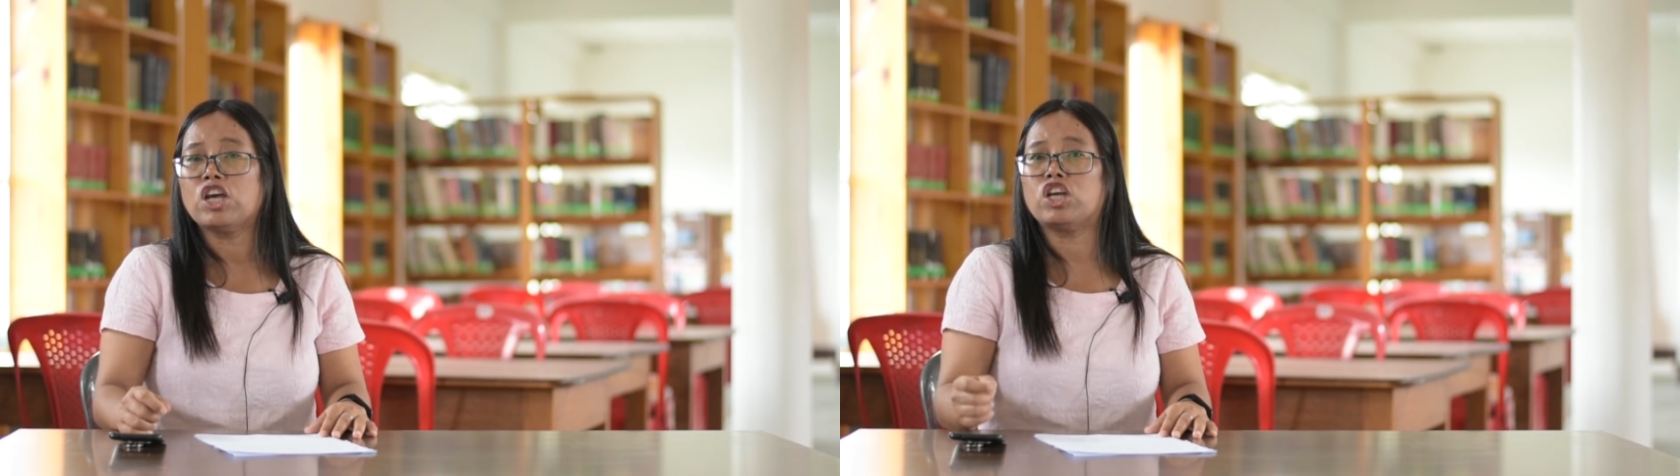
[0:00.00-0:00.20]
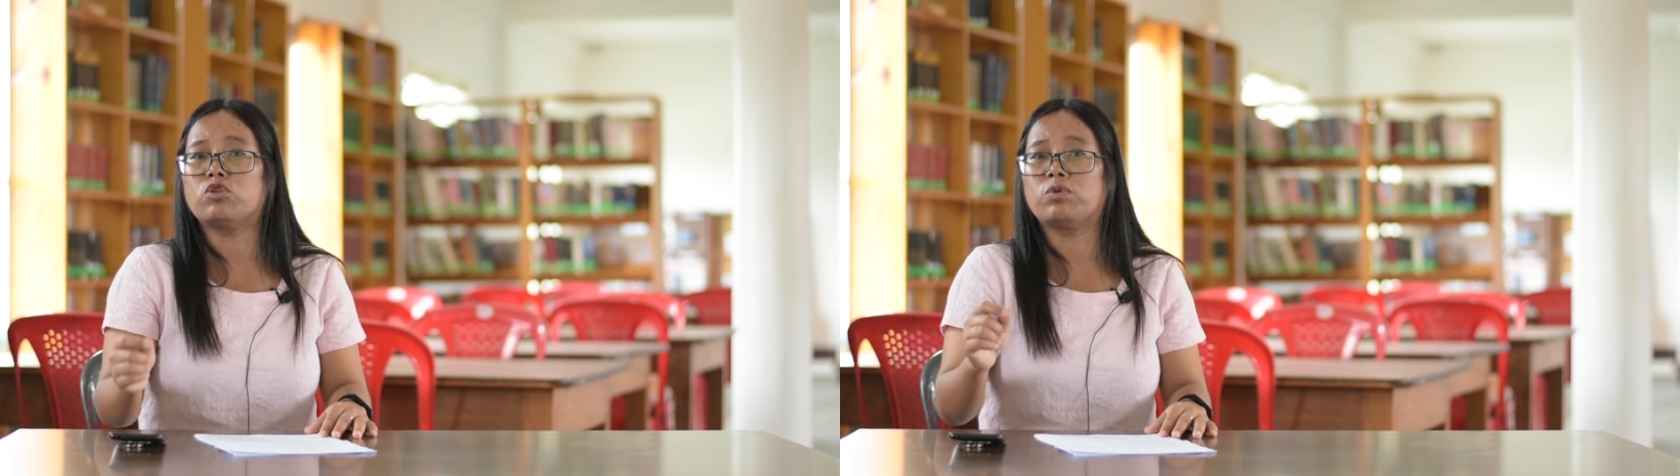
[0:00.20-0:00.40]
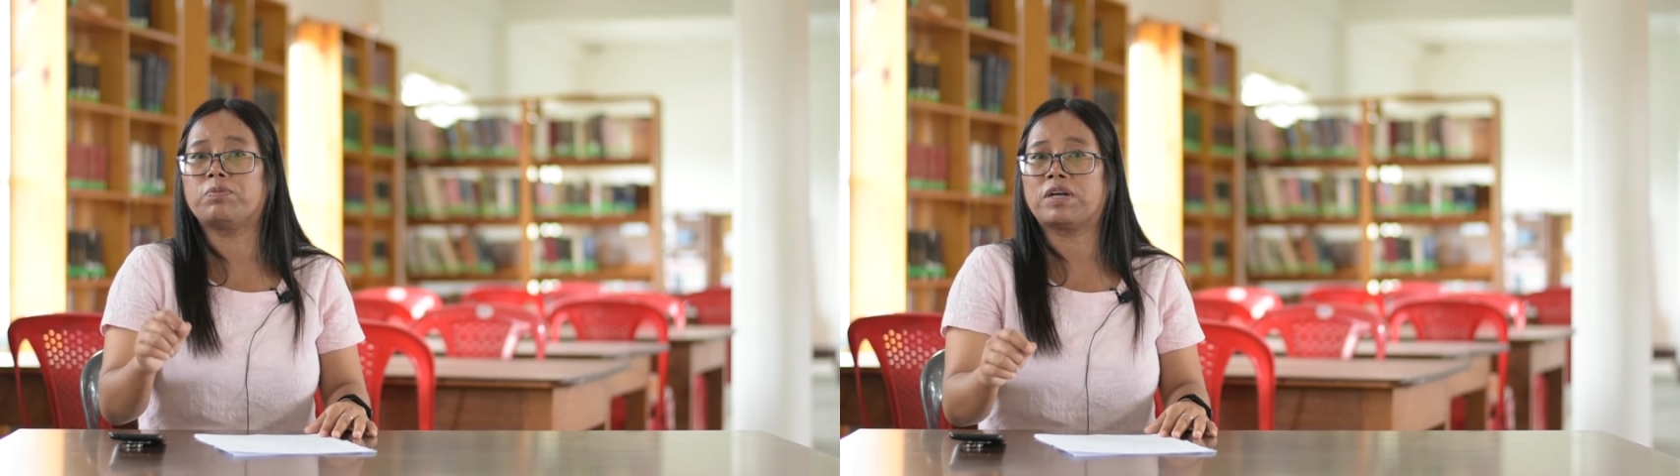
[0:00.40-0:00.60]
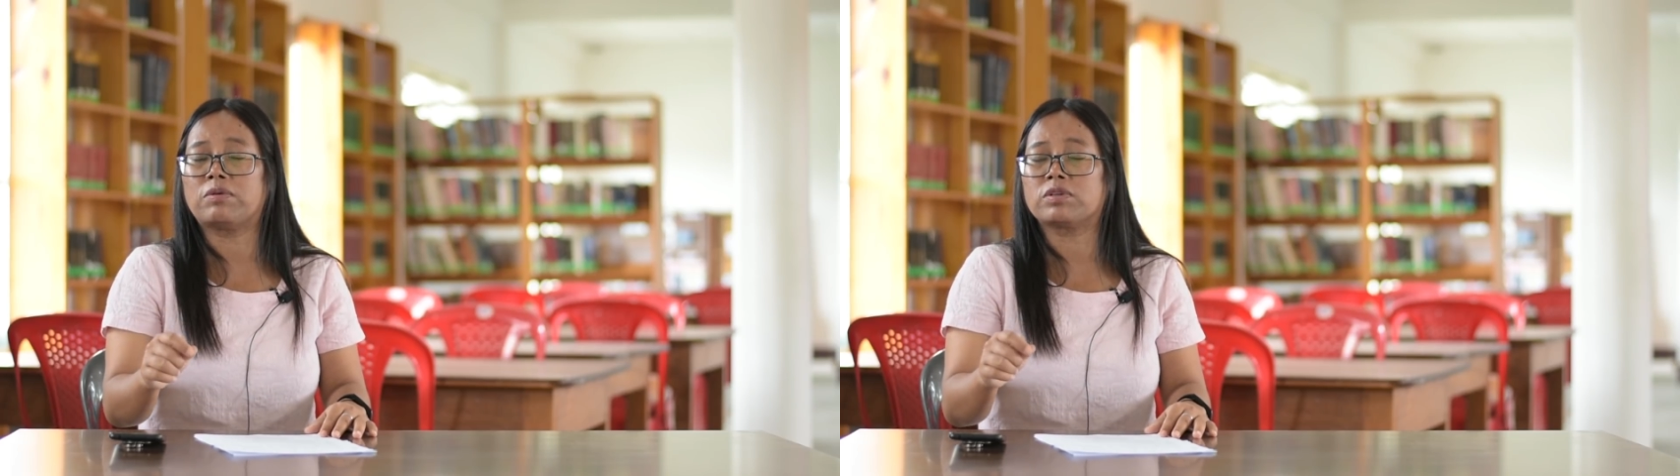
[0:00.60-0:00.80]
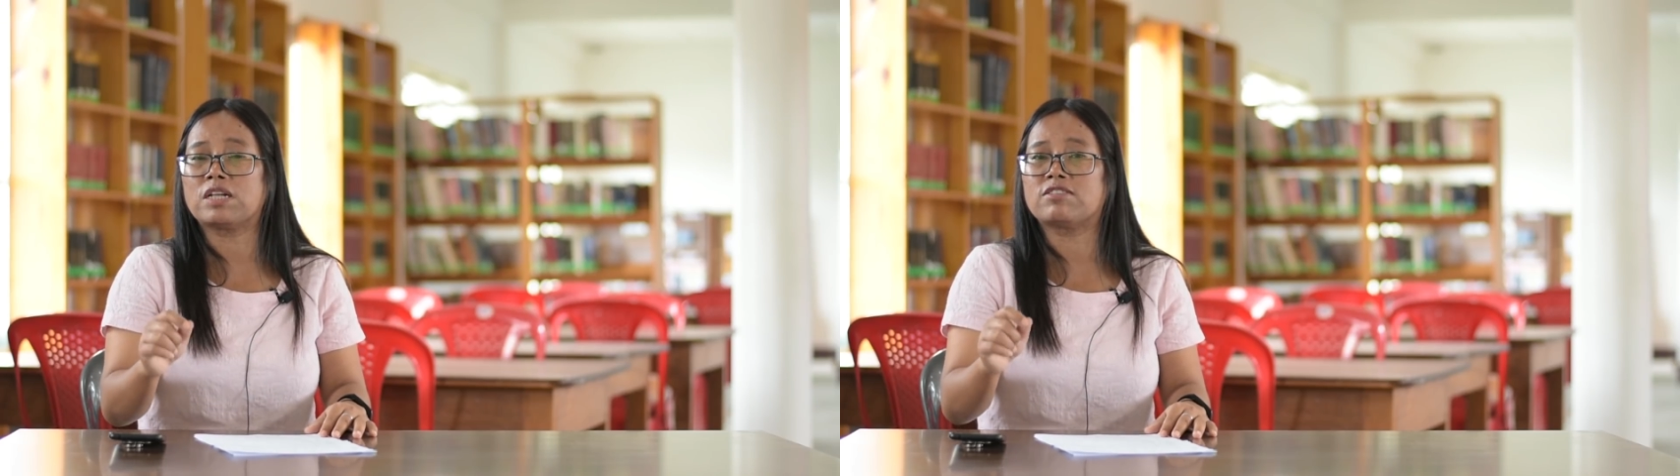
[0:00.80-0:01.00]
it will
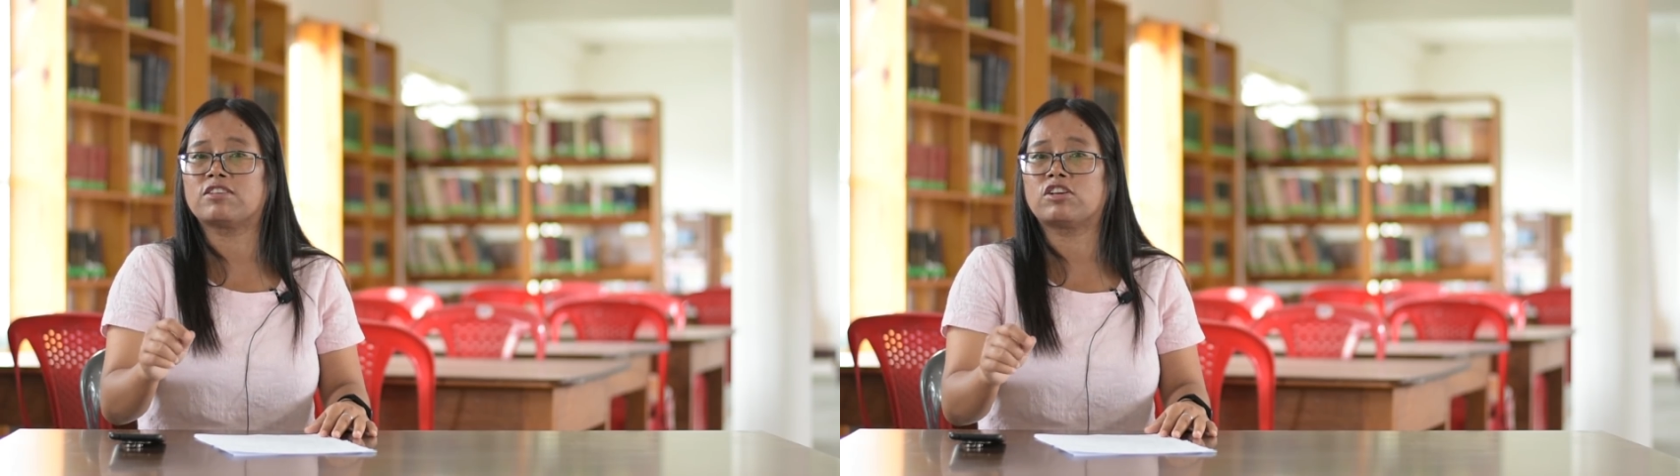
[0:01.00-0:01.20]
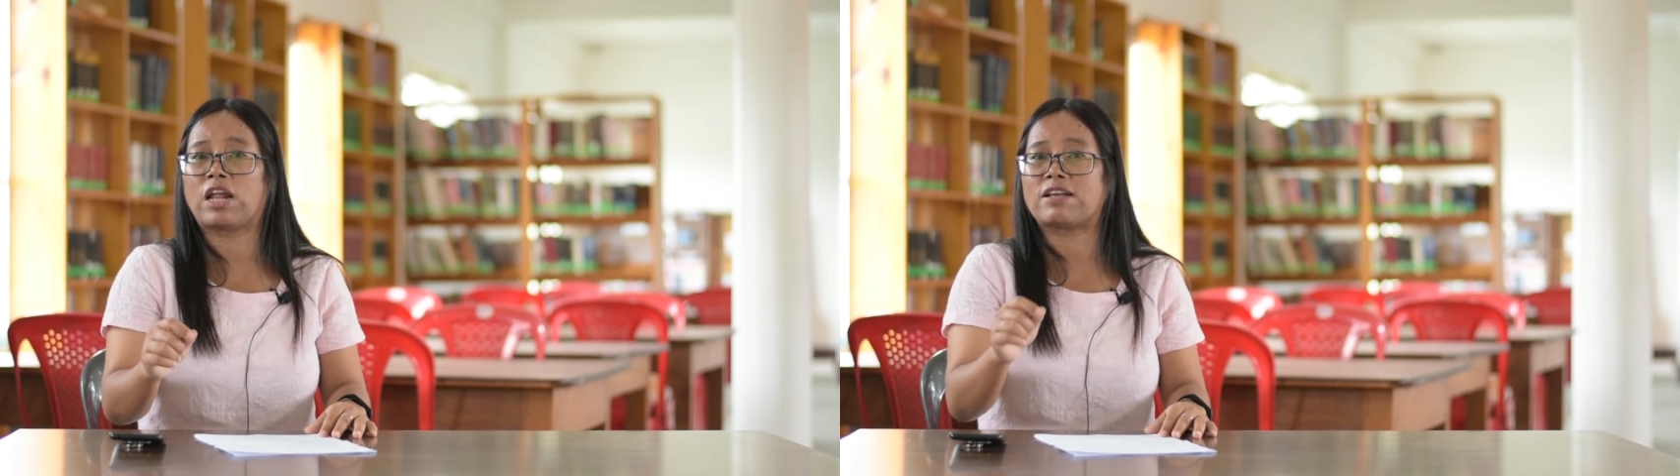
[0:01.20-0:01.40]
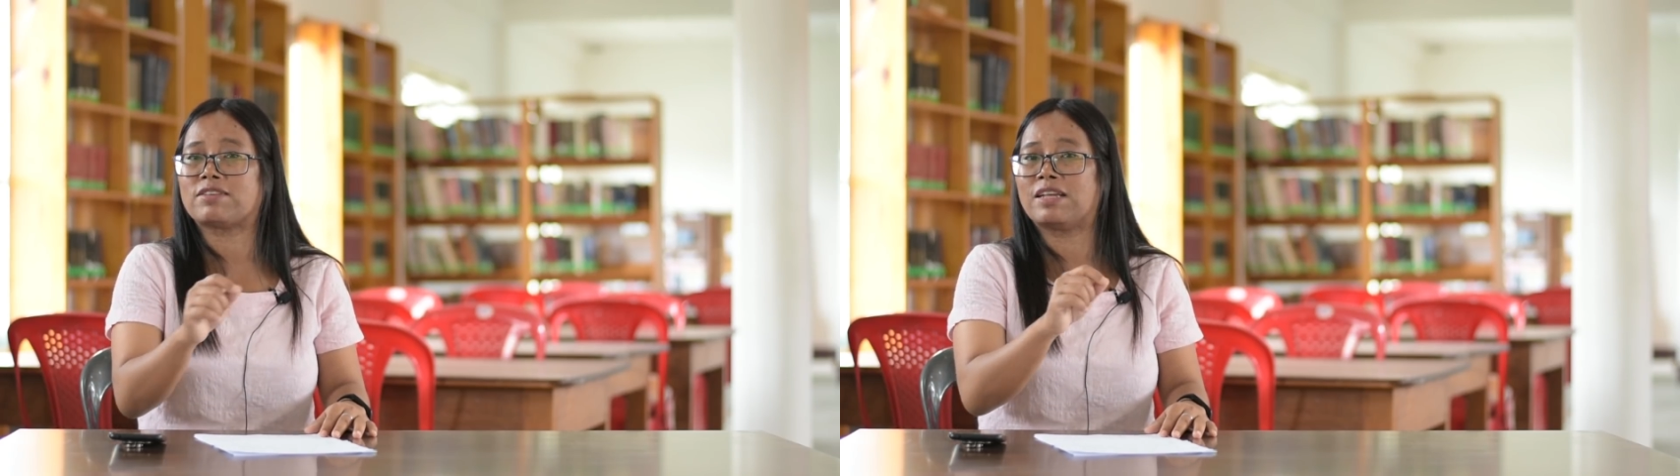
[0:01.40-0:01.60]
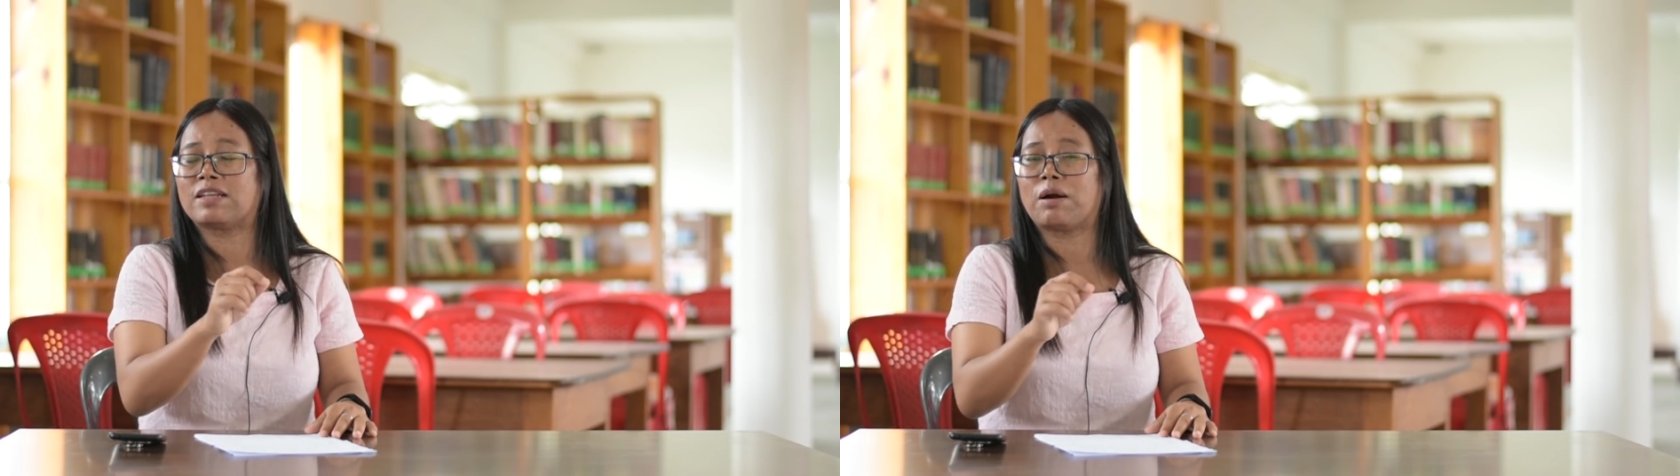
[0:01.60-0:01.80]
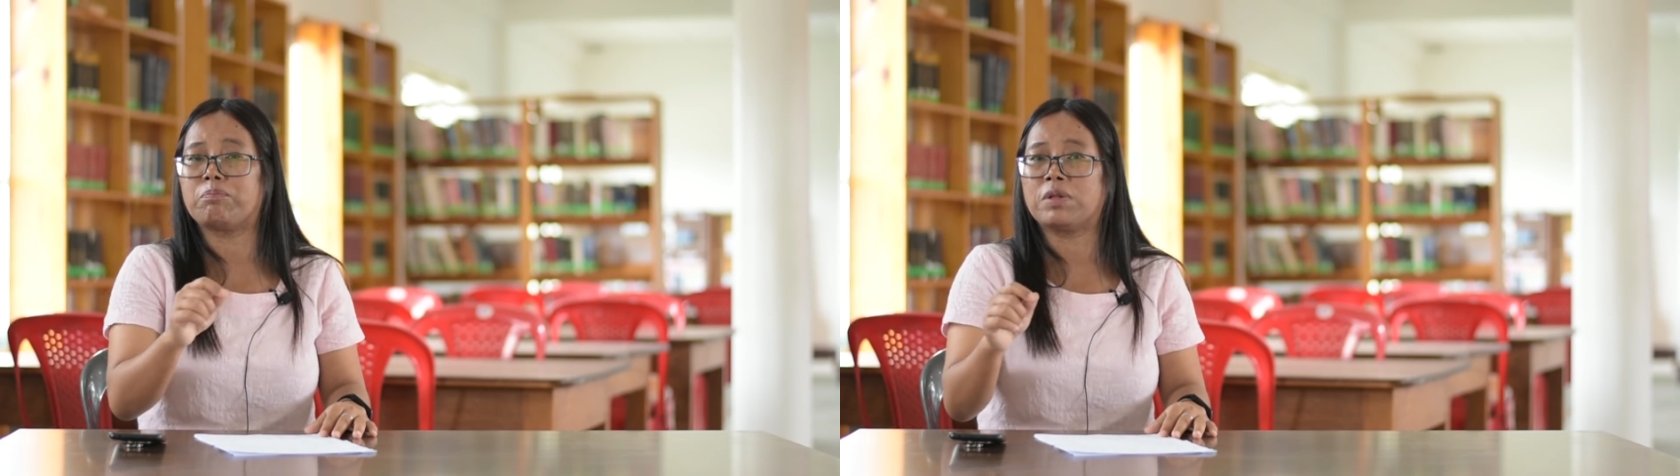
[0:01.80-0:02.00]
become considered as
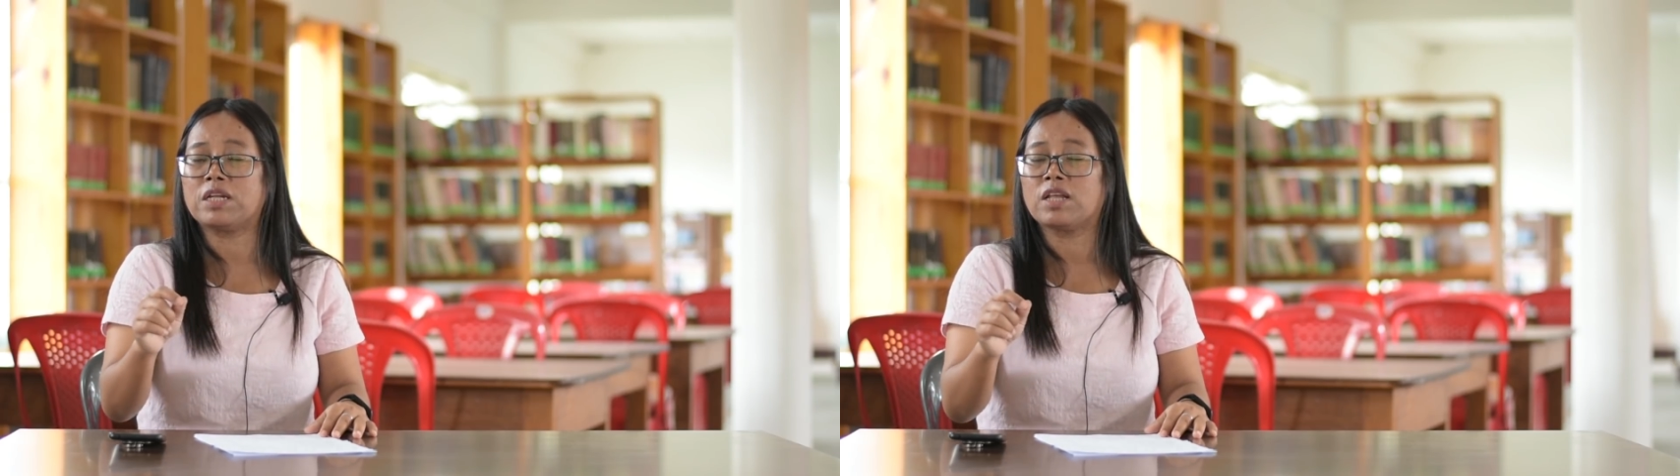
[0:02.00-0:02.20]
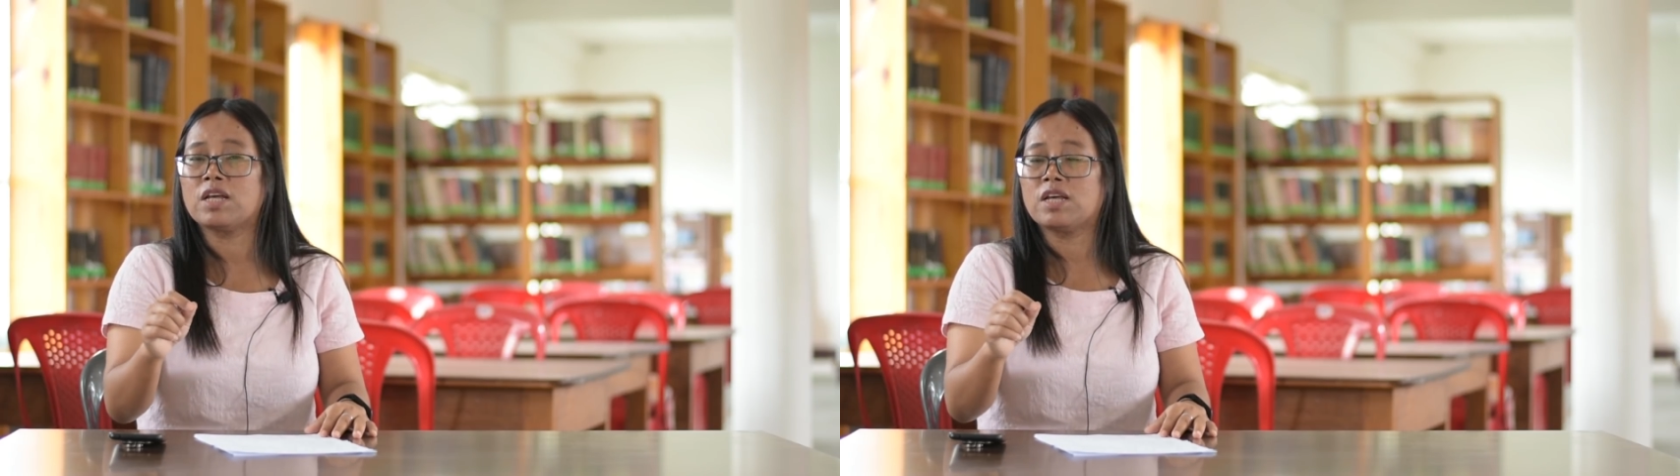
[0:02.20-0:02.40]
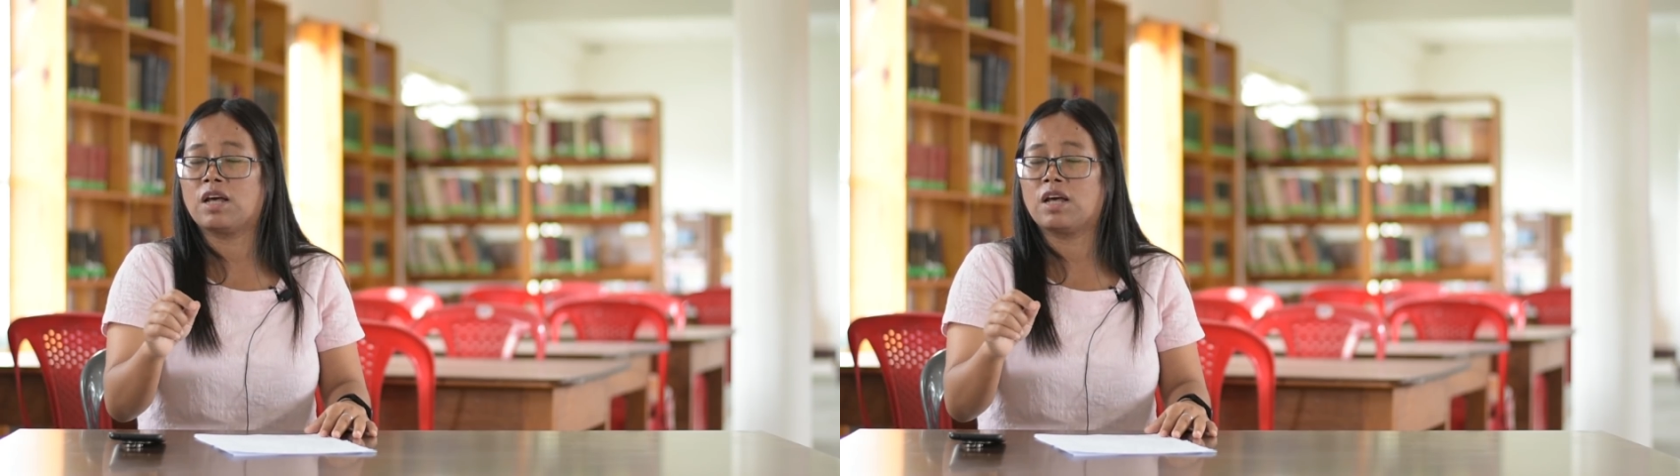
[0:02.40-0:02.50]
incomplete